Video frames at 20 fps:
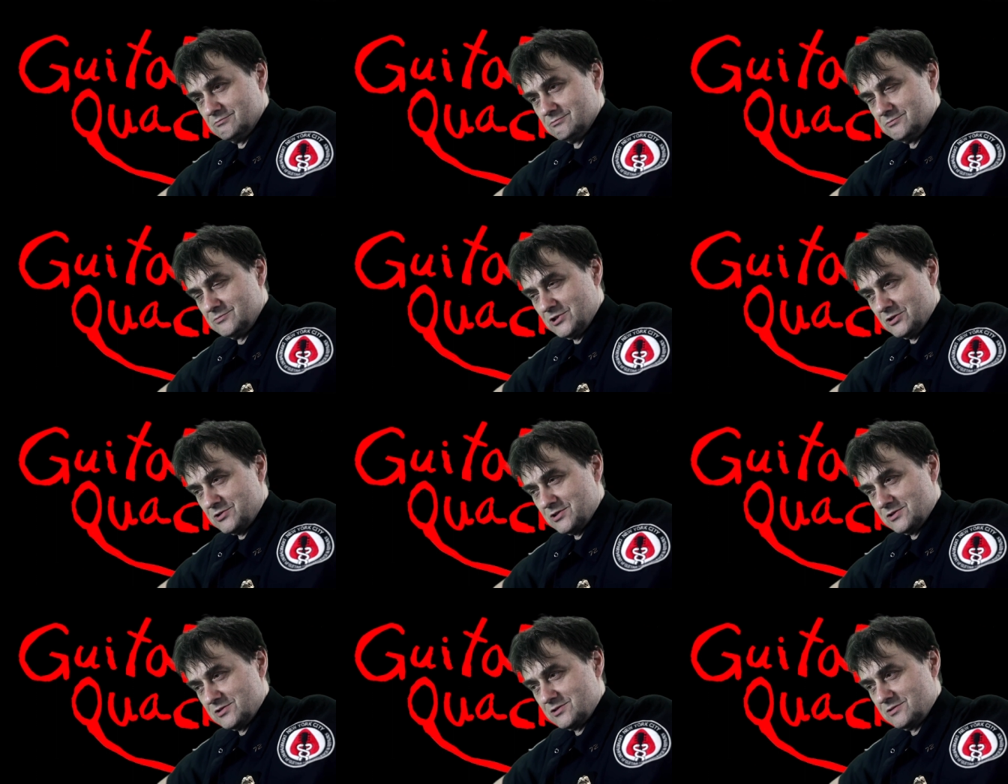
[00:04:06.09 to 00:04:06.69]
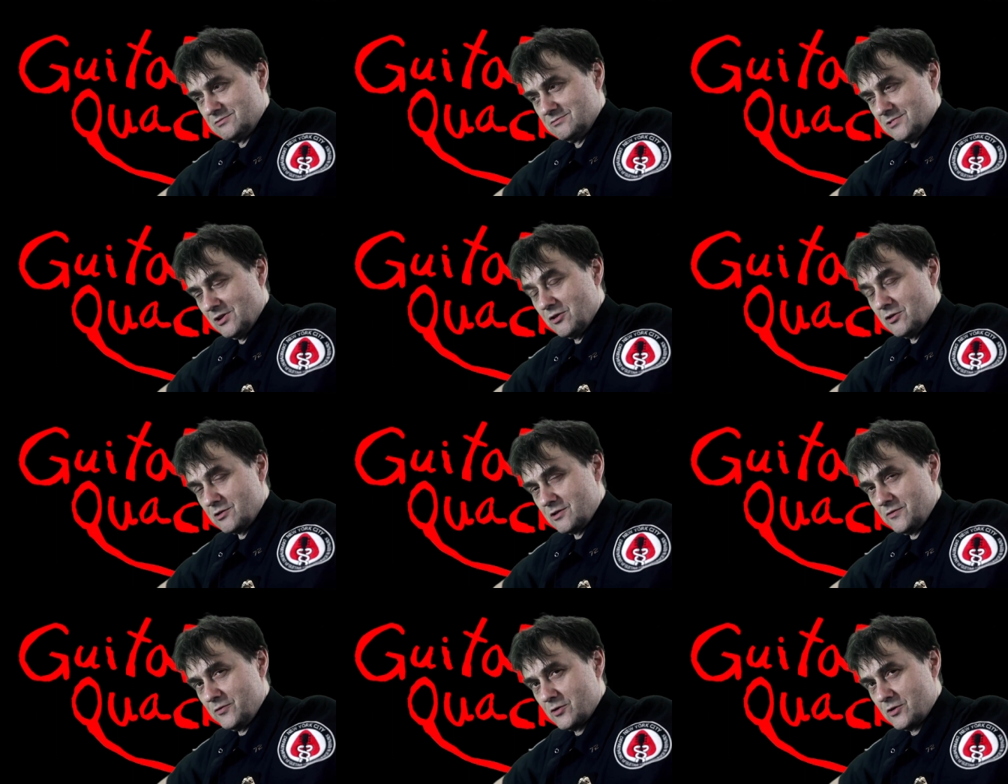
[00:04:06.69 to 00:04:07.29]
So just
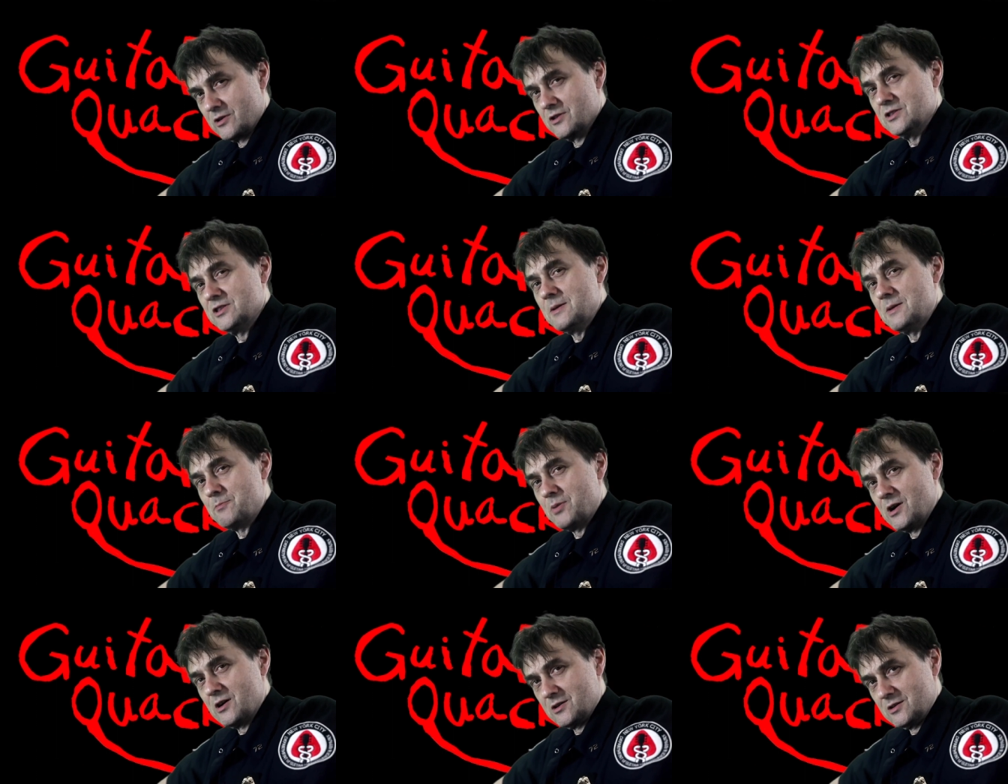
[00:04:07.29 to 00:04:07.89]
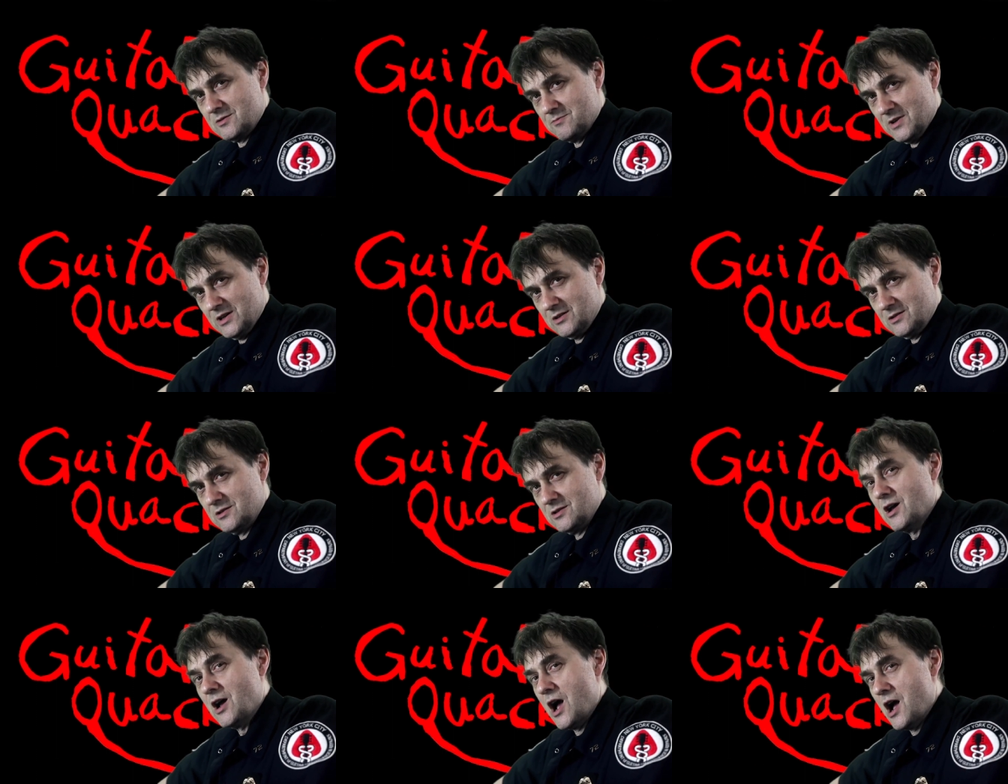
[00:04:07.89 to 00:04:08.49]
look for
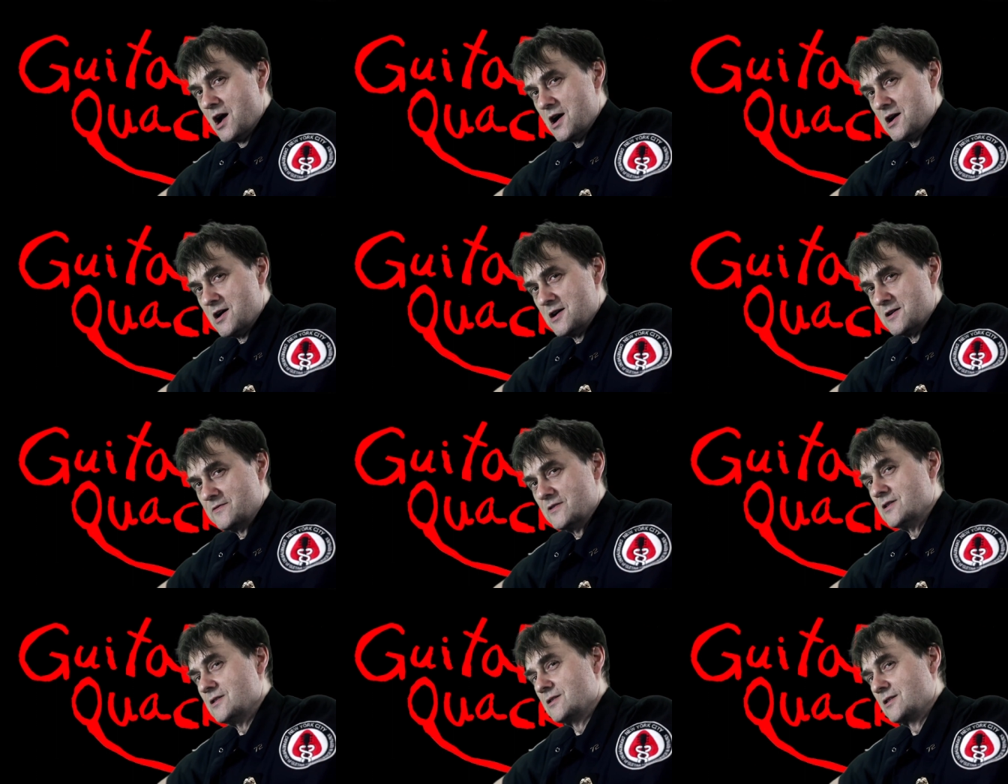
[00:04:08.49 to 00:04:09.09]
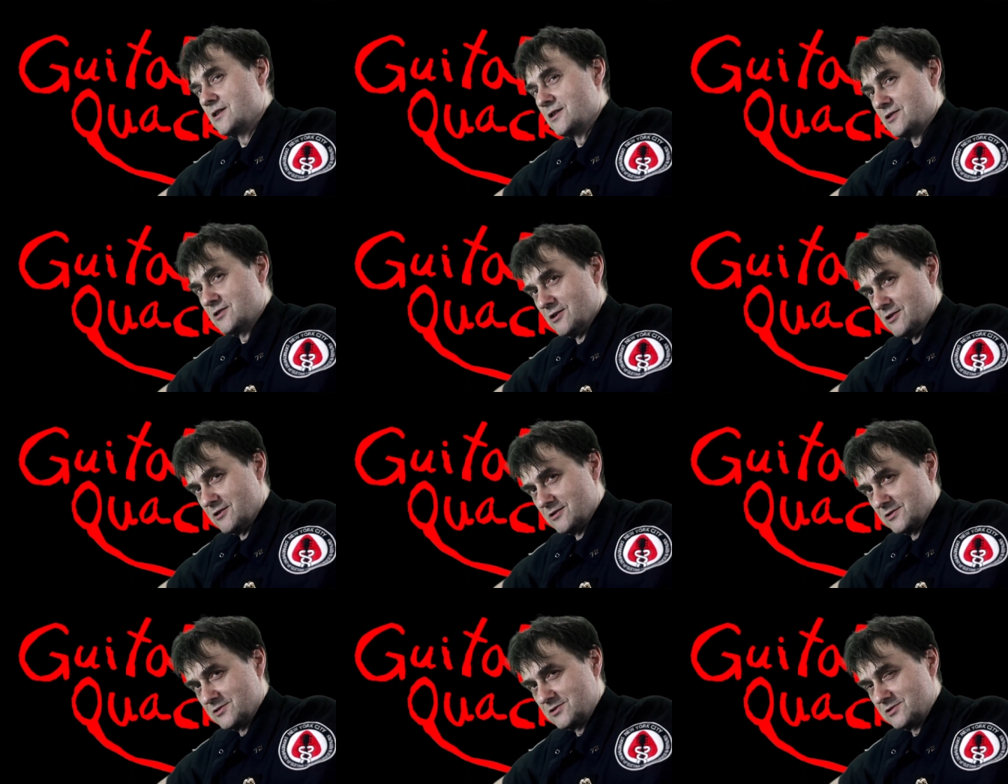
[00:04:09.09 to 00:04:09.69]
Department of
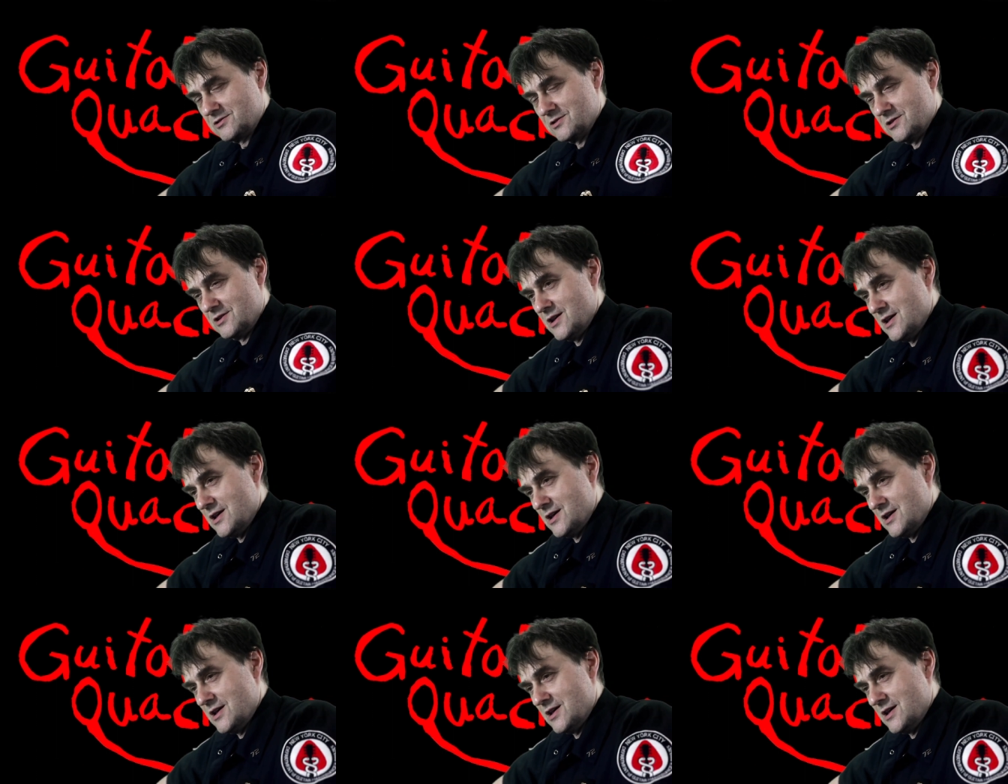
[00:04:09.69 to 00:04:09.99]
Guitars.